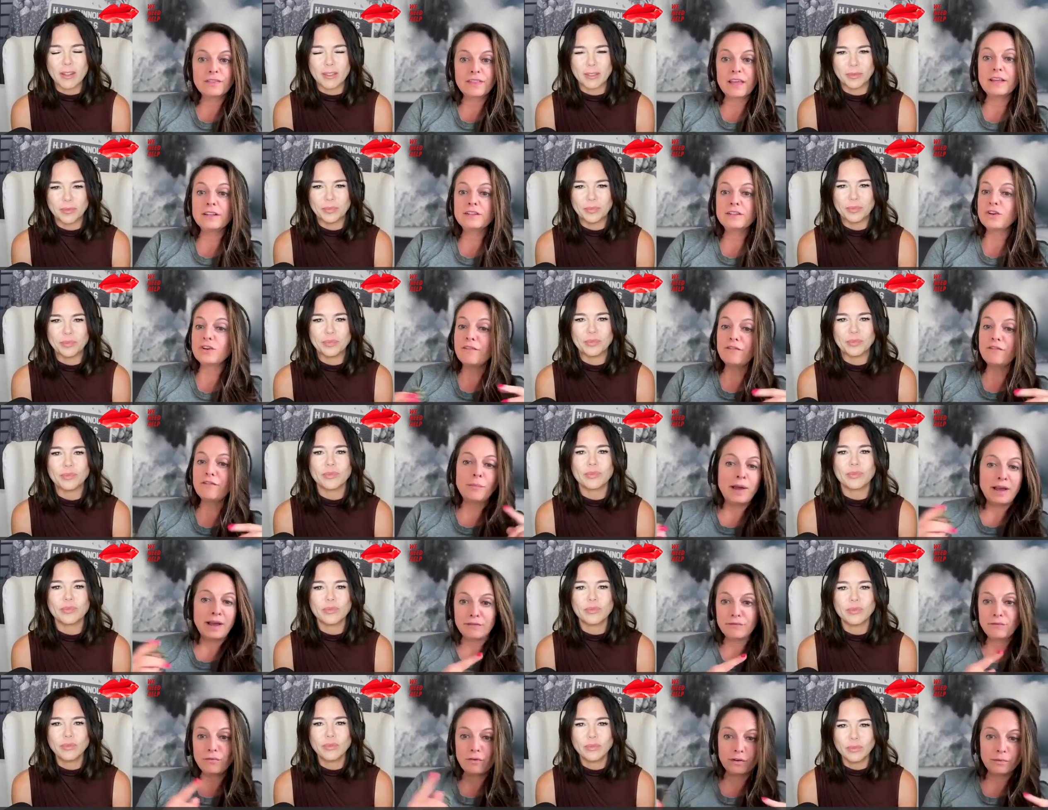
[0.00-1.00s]
Speaker 1: they travel back and
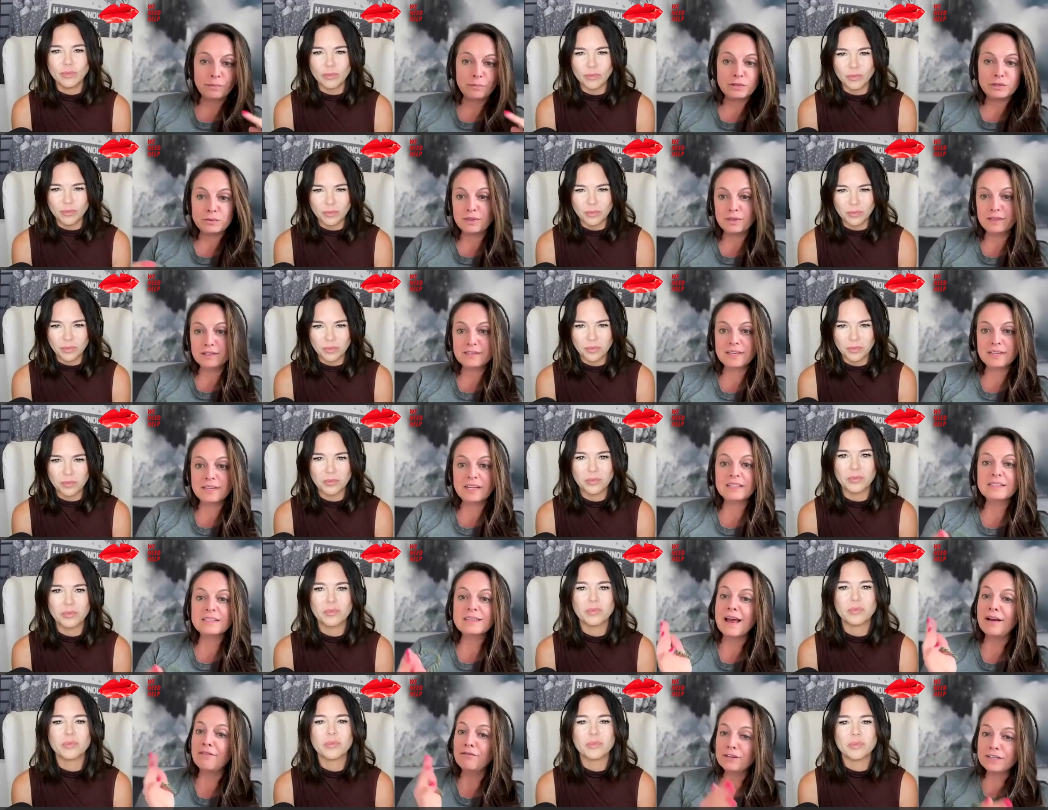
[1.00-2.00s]
forth between the states.
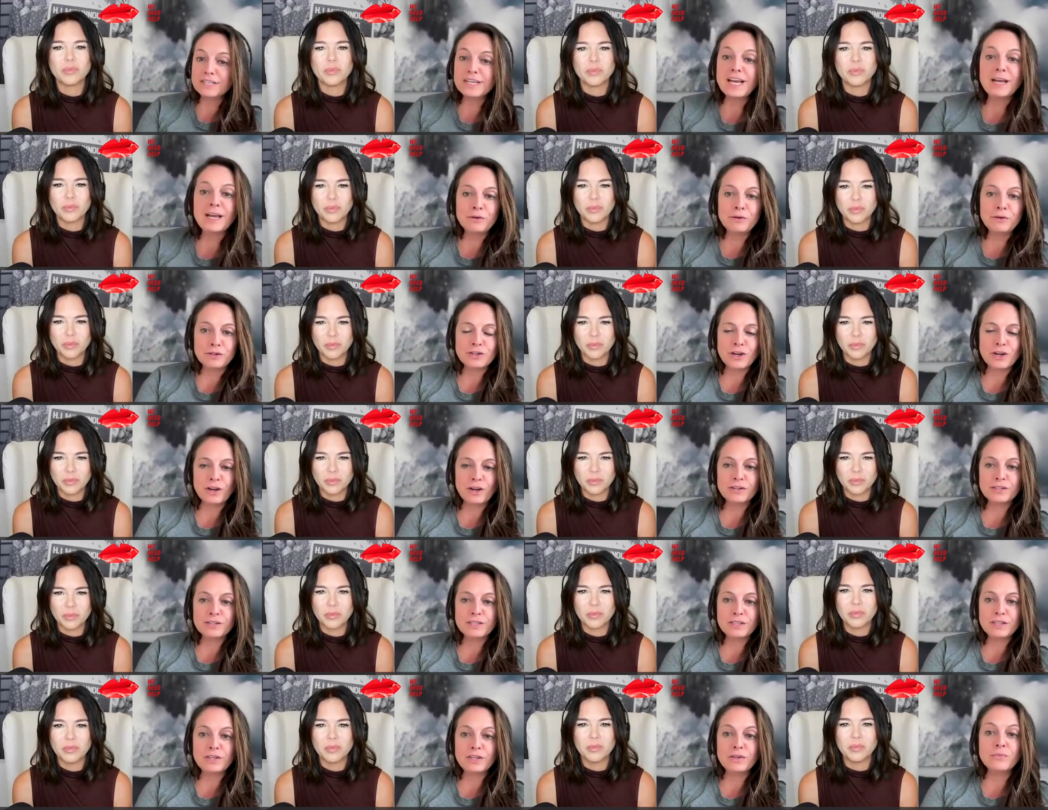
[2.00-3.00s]
Every time her daughter's in
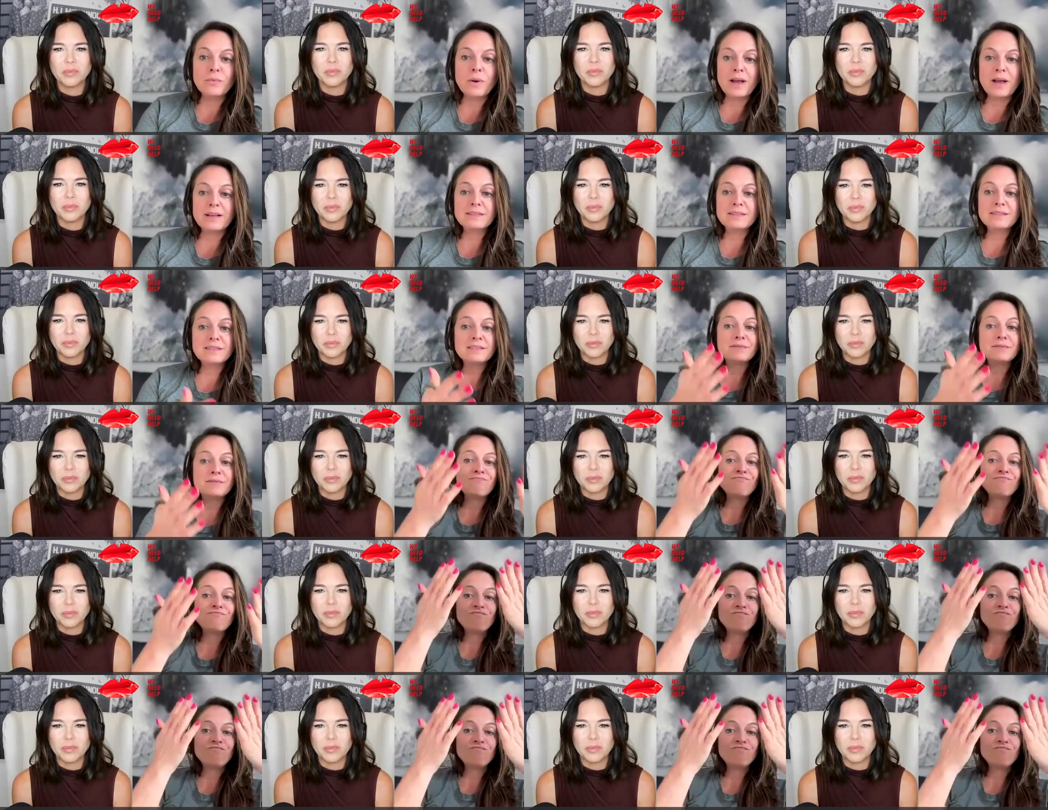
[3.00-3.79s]
the US,